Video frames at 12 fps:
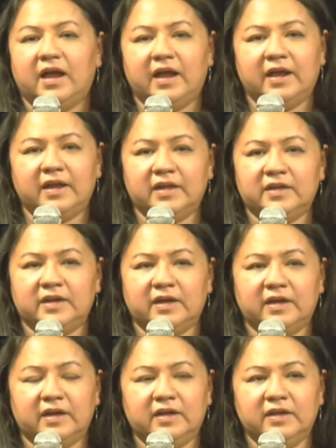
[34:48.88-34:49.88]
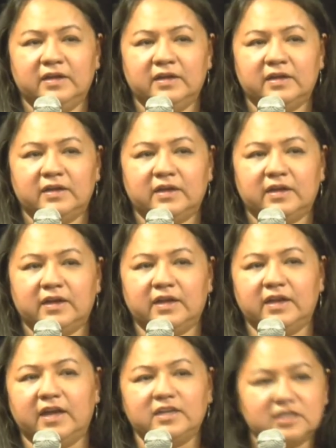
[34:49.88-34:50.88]
And, uh,
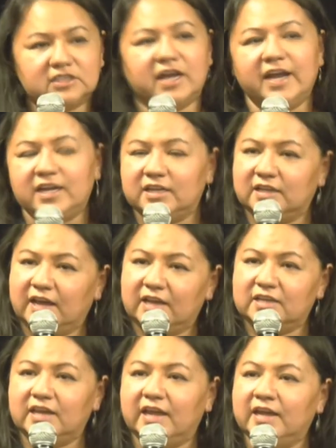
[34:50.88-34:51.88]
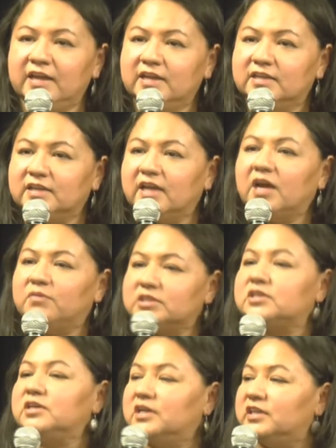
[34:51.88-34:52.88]
and I decided that day that I
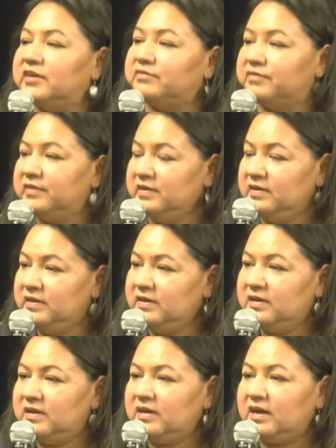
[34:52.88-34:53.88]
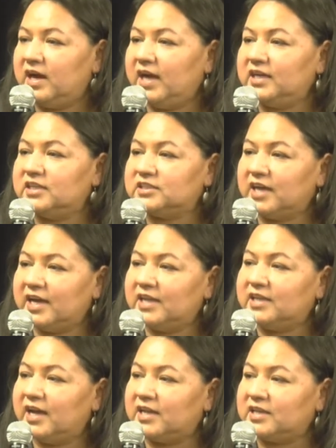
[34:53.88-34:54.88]
was going to live. I
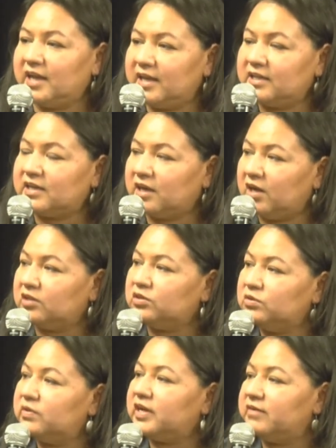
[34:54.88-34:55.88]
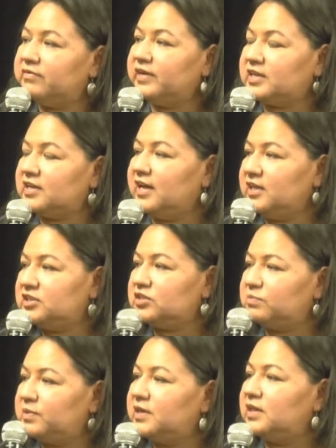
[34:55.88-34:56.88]
decided that day that I'll do whatever it takes
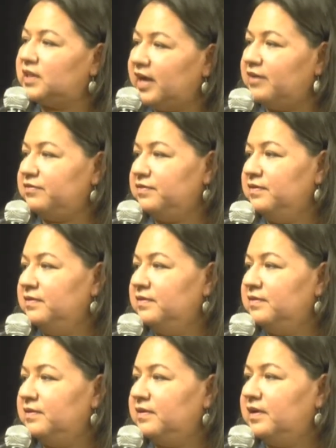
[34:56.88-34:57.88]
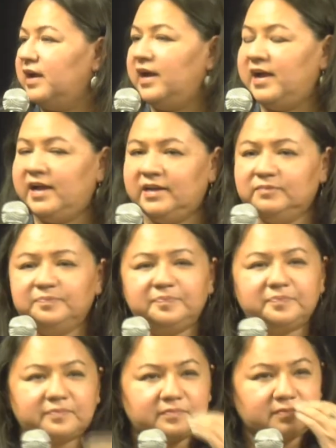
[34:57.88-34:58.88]
to be alive. And
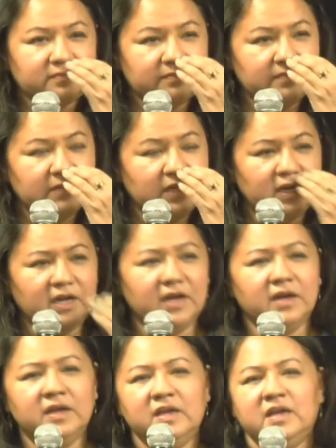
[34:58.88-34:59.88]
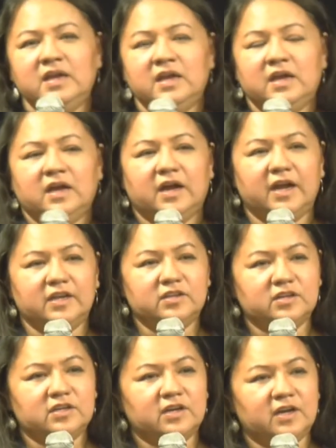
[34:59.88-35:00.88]
uh, I
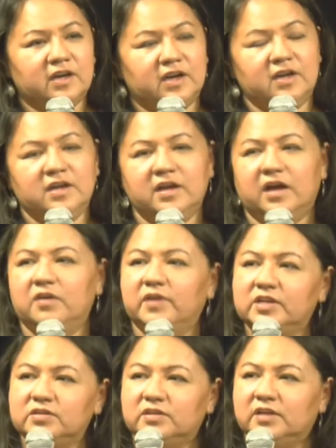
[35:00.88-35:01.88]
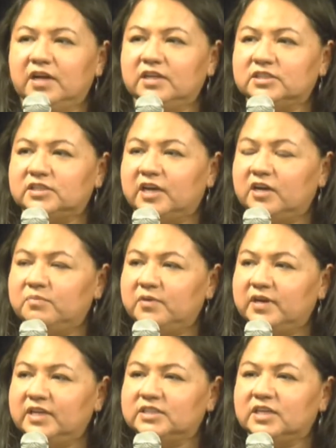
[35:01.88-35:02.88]
took, uh, I went to a lot of
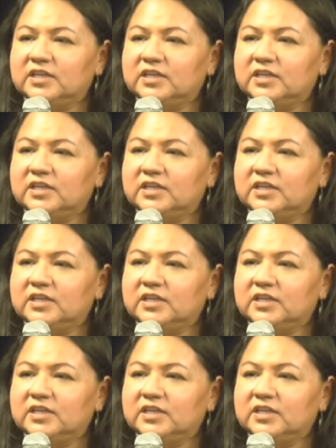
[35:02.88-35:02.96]
ceremonies.